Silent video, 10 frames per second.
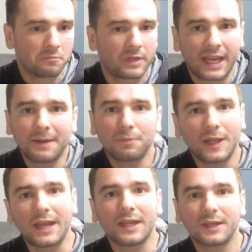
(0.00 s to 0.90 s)
can't
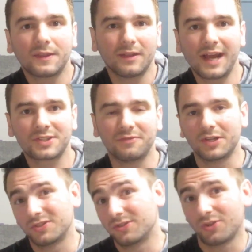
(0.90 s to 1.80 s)
play The Last of
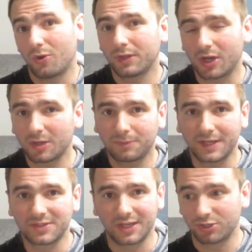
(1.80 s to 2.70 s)
Us. It's only on
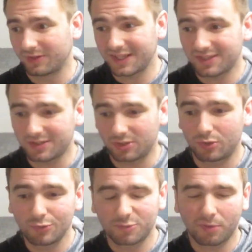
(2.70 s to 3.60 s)
PlayStation. That's a
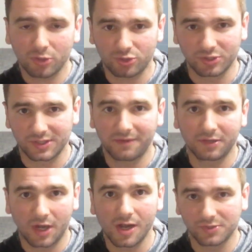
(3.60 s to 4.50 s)
huge purchase of a
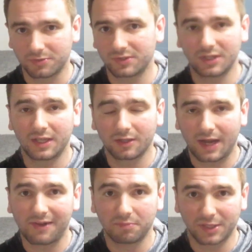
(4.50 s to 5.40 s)
console to either
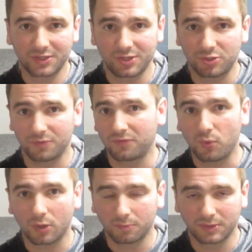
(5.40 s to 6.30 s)
have a PlayStation
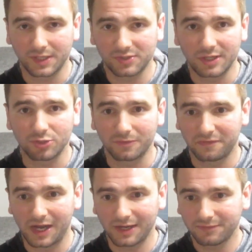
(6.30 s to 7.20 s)
4 or PlayStation
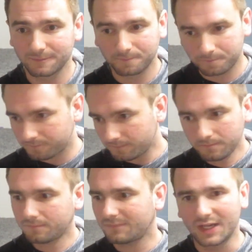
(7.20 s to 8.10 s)
5.
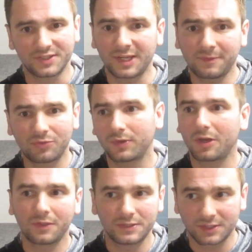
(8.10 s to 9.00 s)
Same thing with
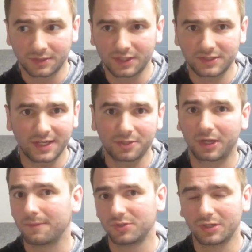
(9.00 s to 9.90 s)
all the Nintendo
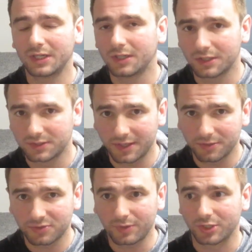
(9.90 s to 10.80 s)
games. You need a
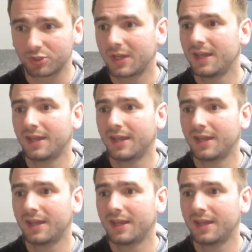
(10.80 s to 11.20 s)
Nintendo Switch.